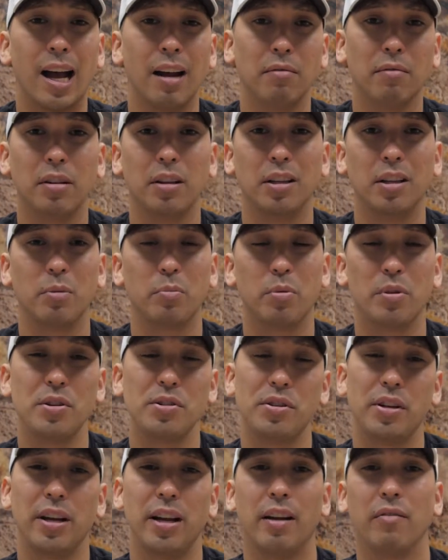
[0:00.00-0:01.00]
I really
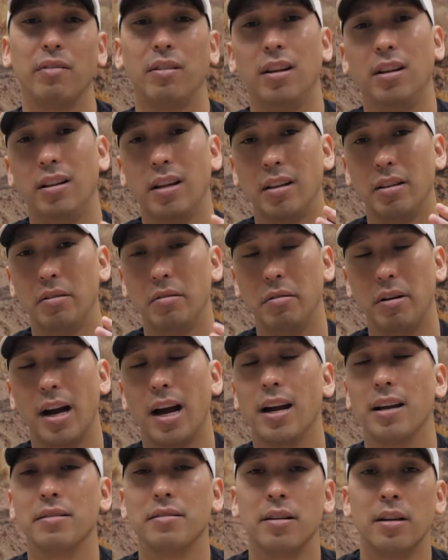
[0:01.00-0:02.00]
appreciate everything that you
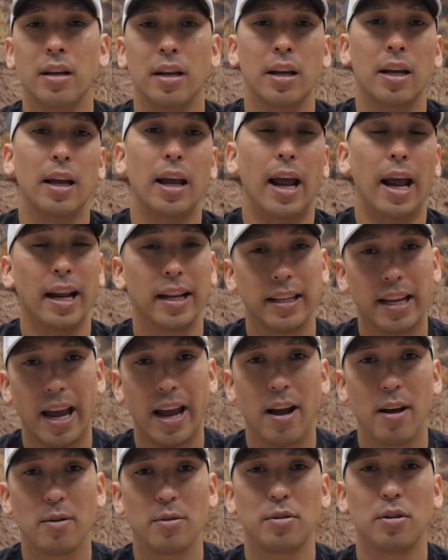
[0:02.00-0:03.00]
guys and
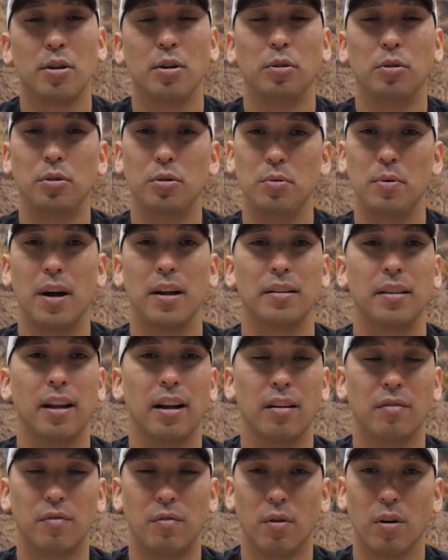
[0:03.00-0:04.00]
gals do out
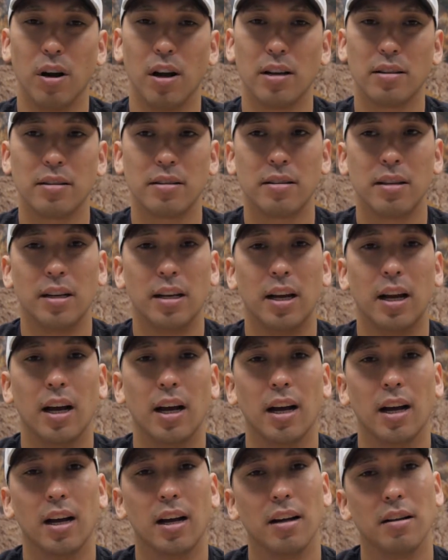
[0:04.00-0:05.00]
there for us,
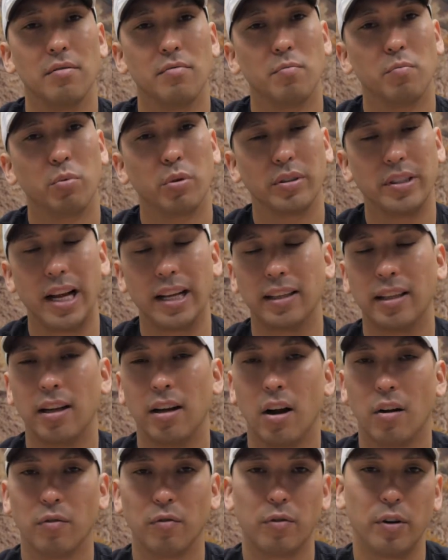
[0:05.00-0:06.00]
uh,
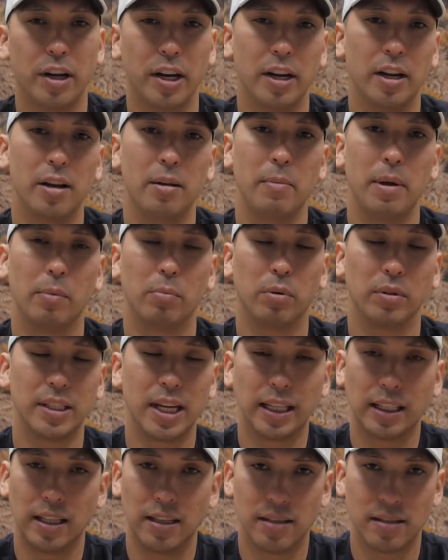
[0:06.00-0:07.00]
protecting our freedom and
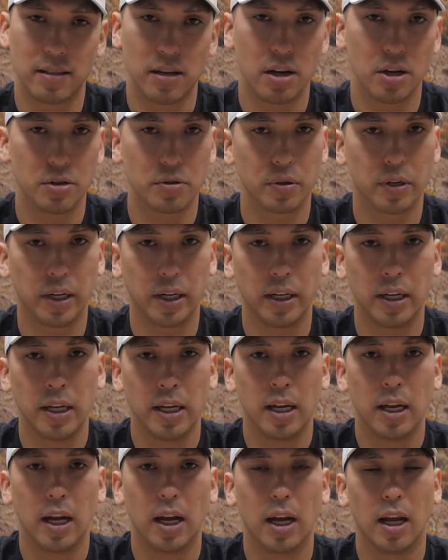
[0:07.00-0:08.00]
protecting this country.
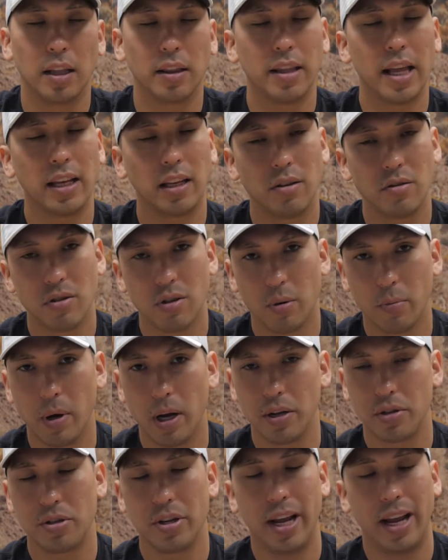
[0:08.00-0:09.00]
Uh, thank you so
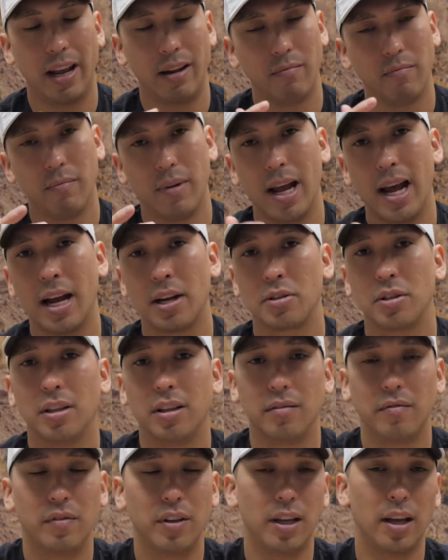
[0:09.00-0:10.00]
much. And
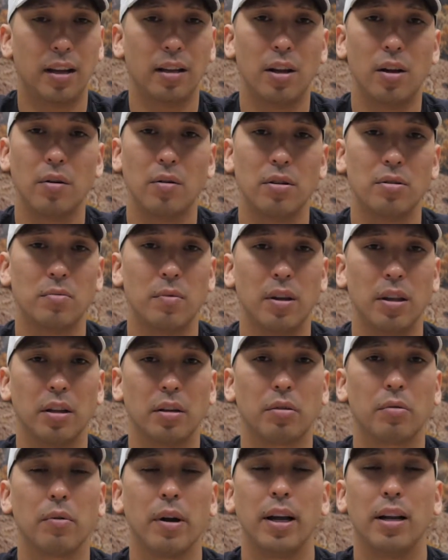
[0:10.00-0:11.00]
actually, the VA loan is one of
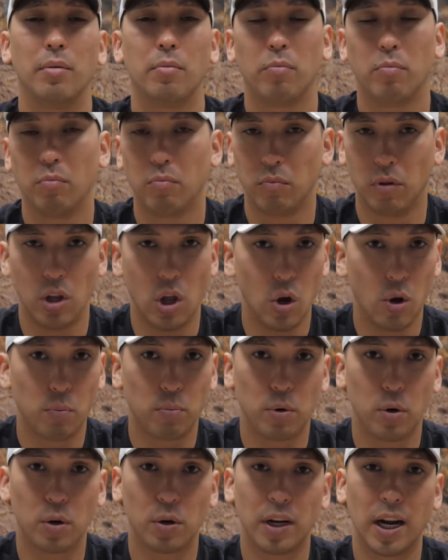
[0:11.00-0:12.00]
the great loan
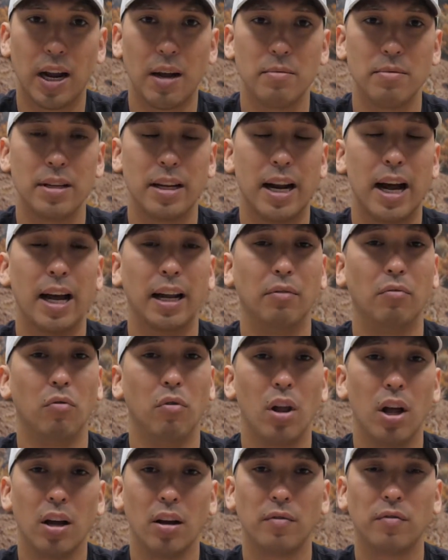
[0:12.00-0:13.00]
programs that I
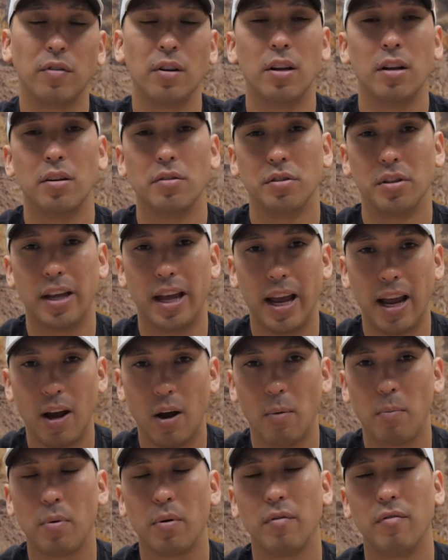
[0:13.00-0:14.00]
love to
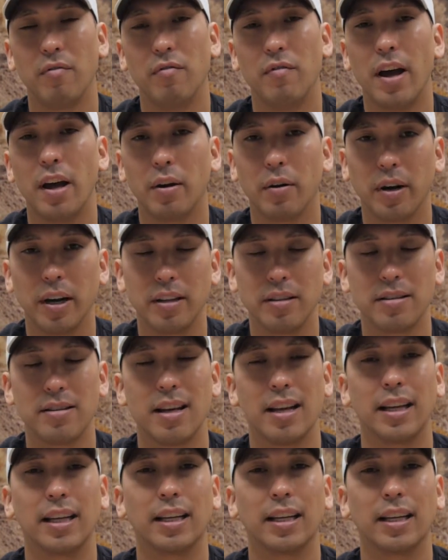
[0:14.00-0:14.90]
help veterans